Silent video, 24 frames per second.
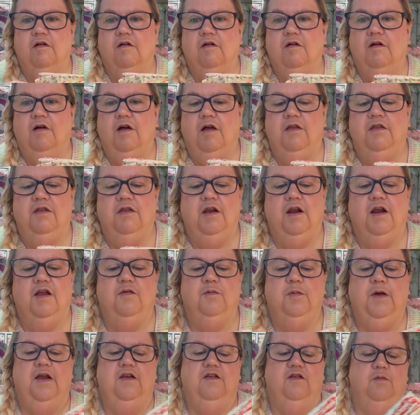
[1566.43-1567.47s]
I think that's
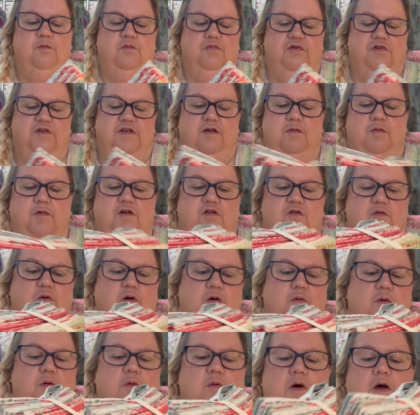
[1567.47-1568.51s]
back to pretty much where
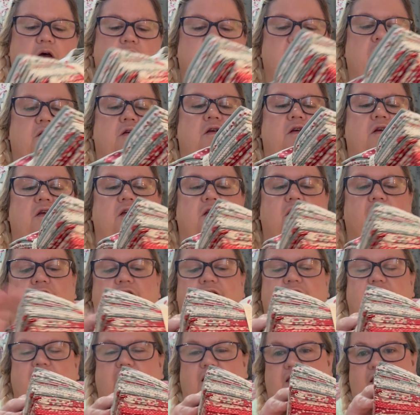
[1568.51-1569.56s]
we were.
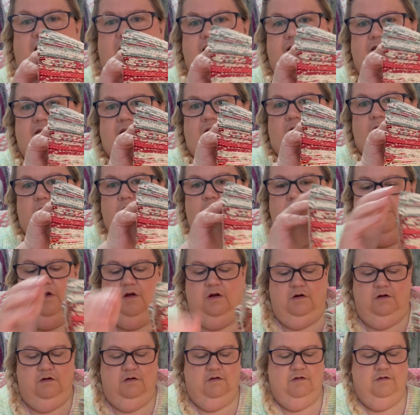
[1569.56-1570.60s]
So yeah, that's that
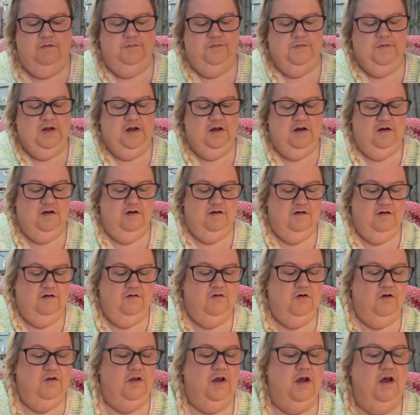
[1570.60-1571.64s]
one. So I've
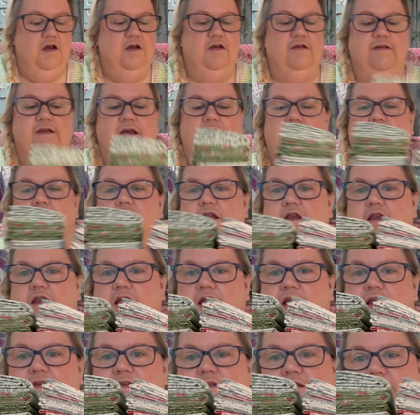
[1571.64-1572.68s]
got those and
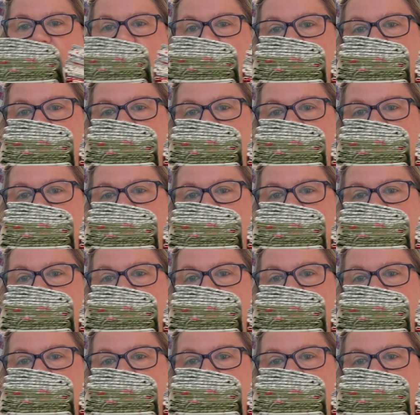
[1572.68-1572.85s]
these.